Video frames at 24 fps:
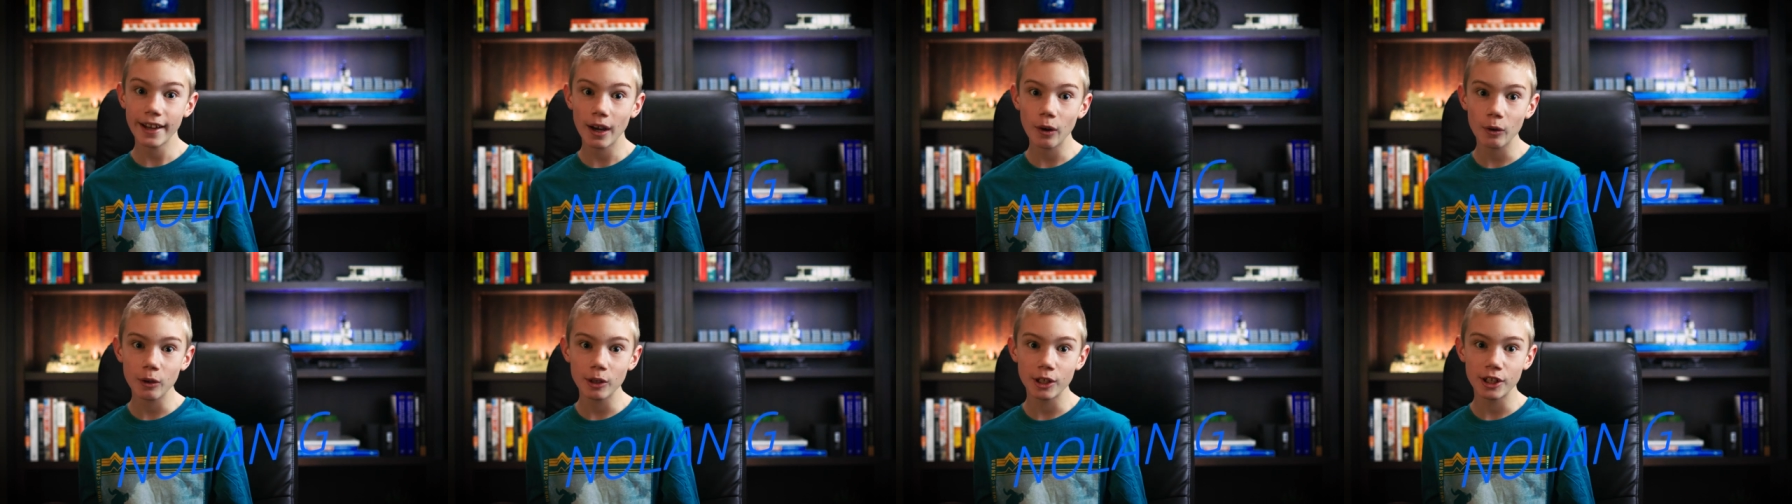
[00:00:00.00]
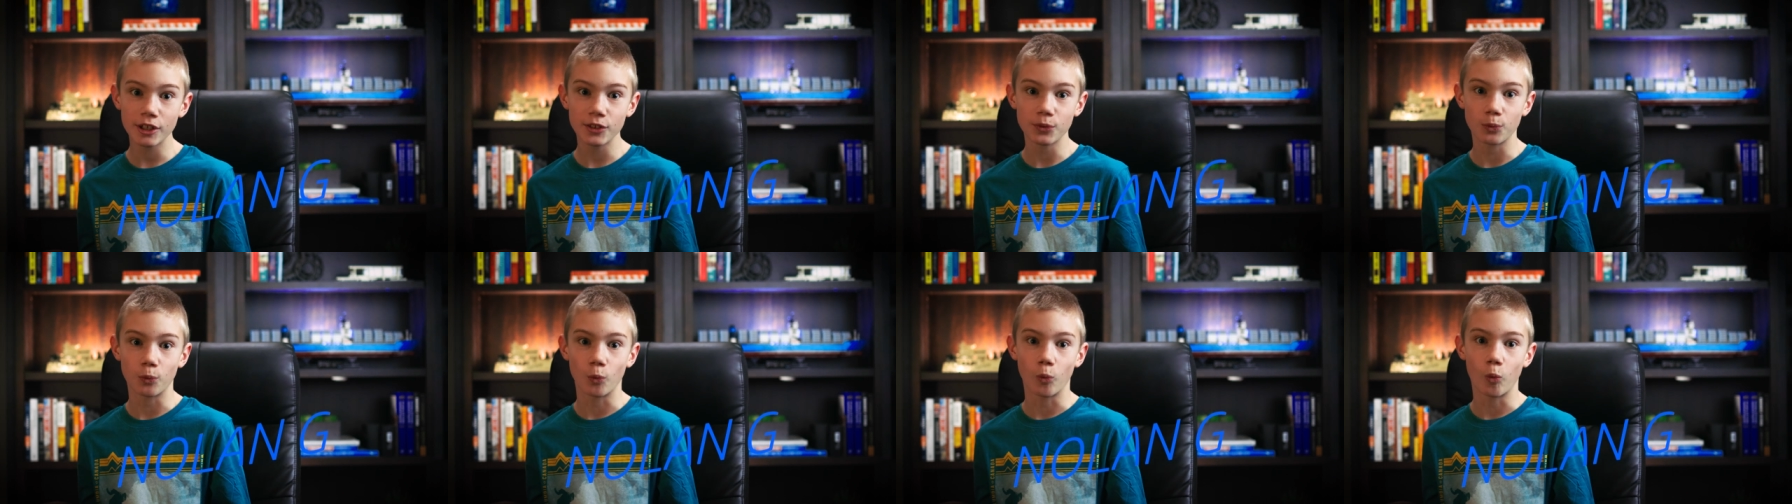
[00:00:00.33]
now it
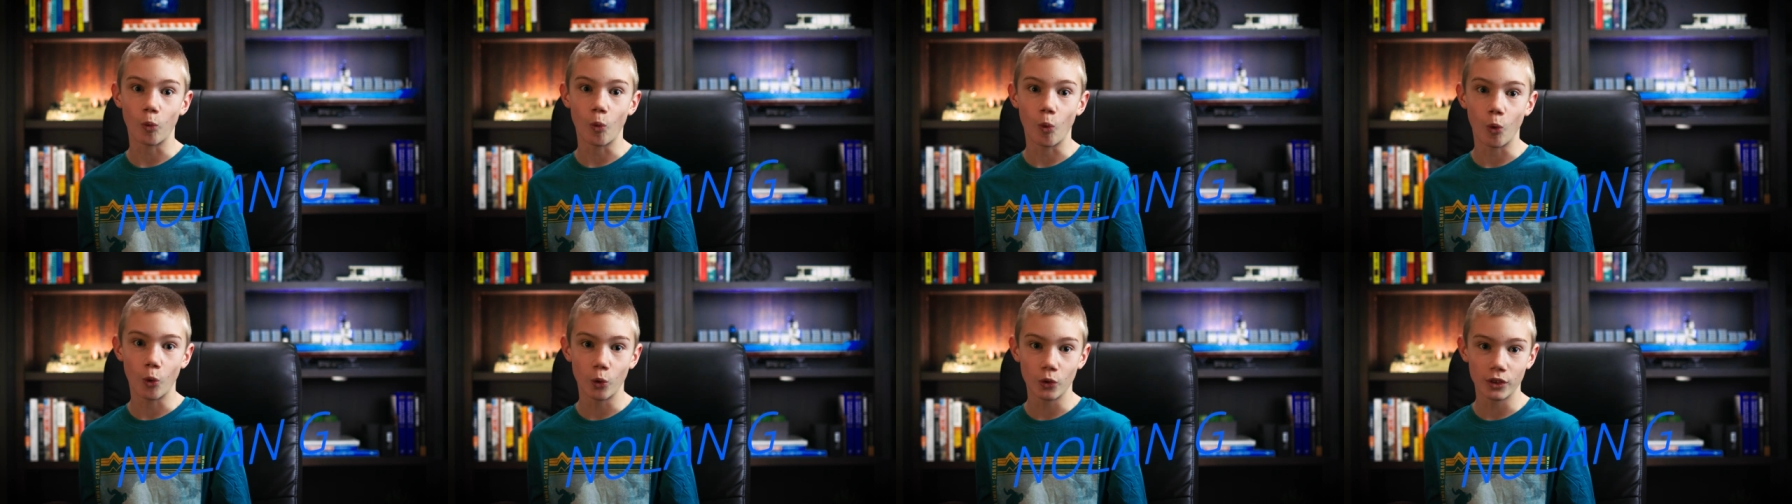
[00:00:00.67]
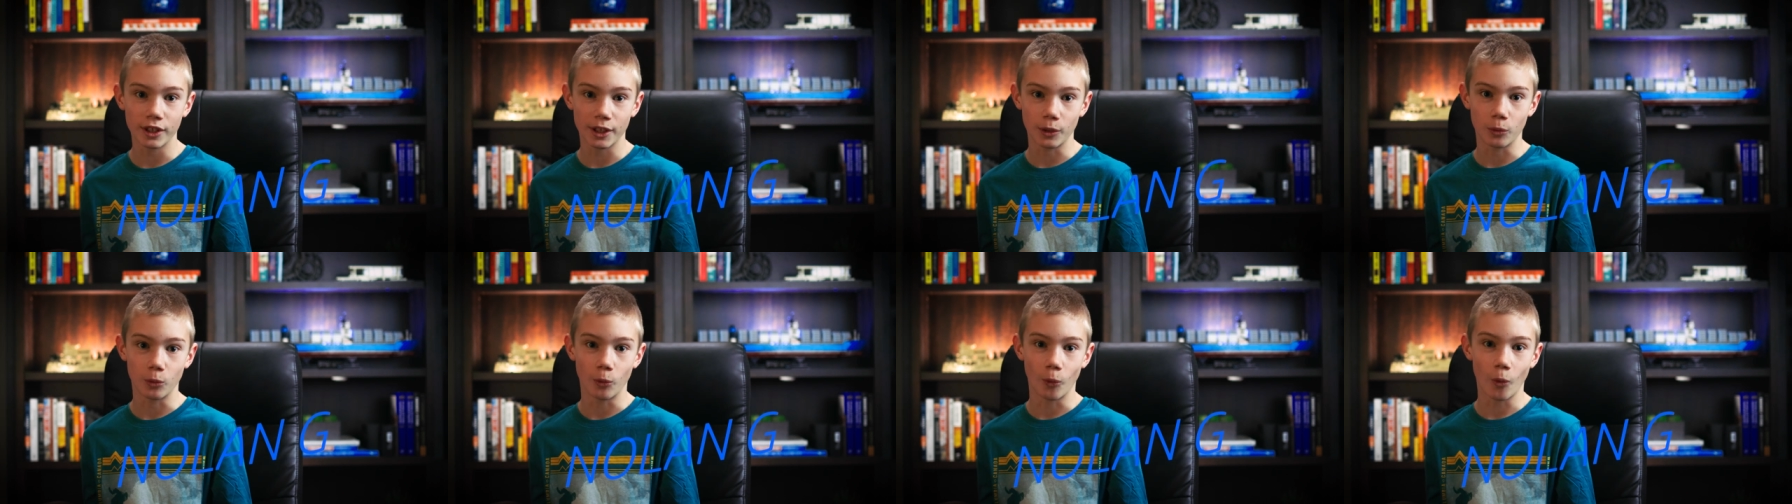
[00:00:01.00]
is
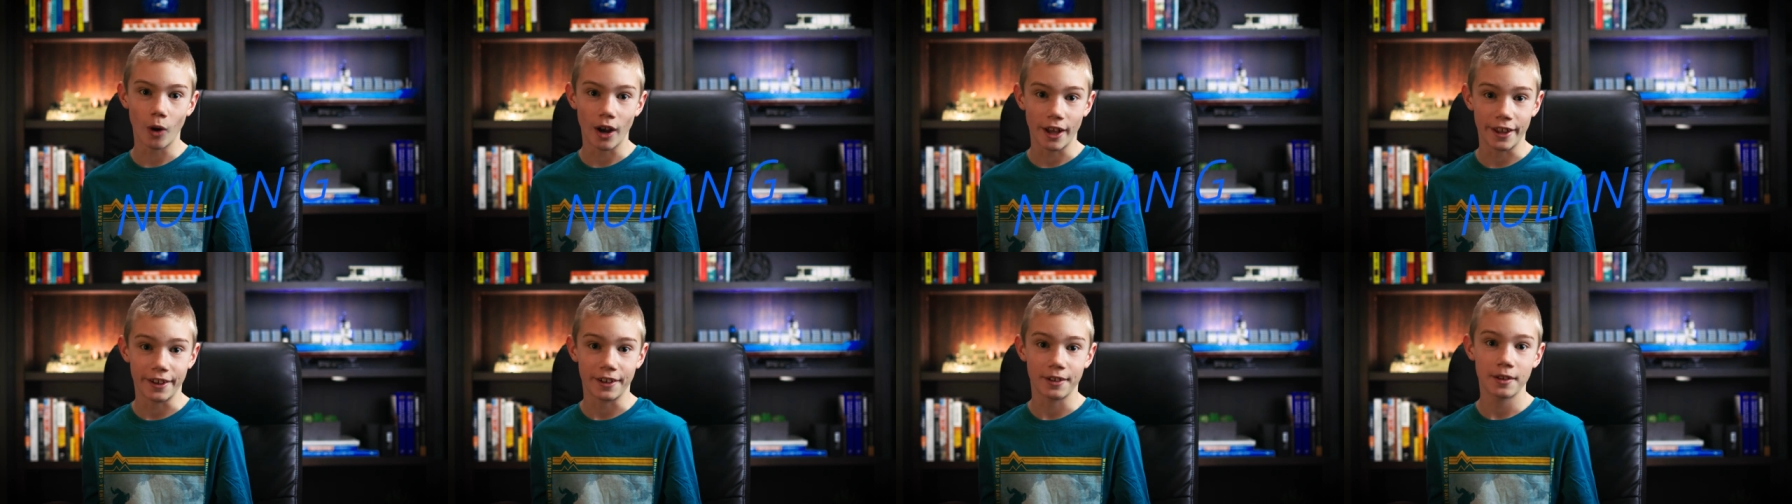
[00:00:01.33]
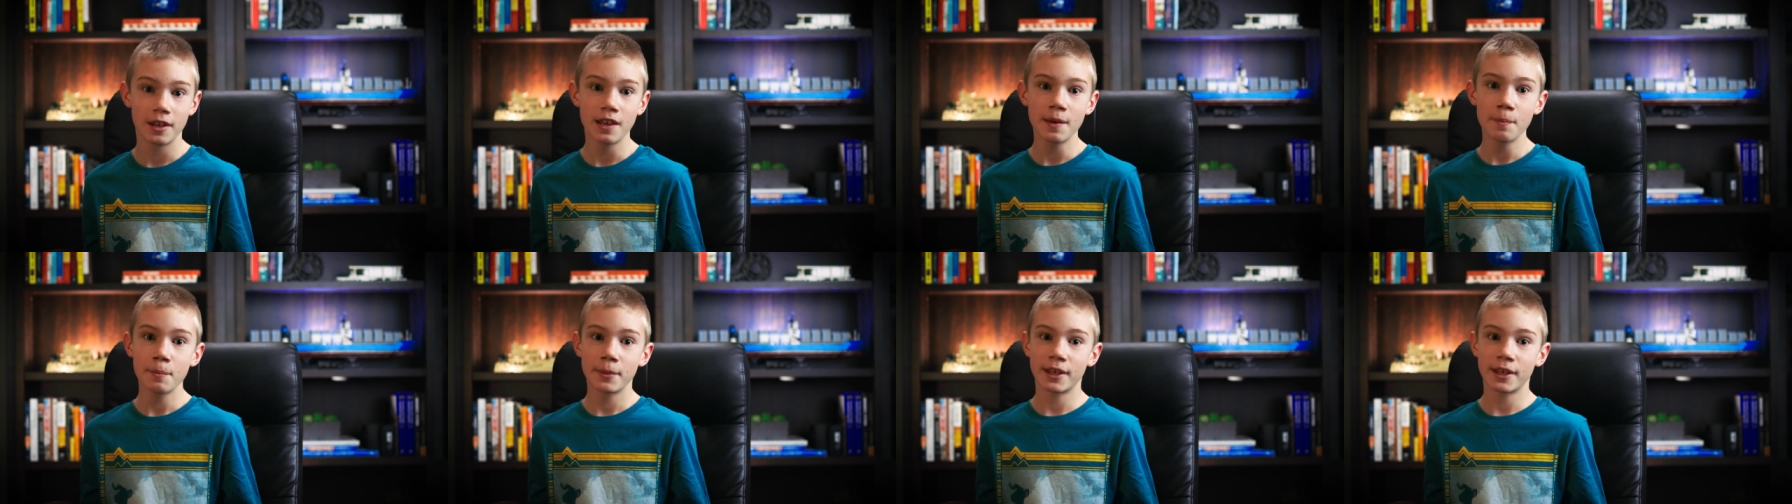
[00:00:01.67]
only one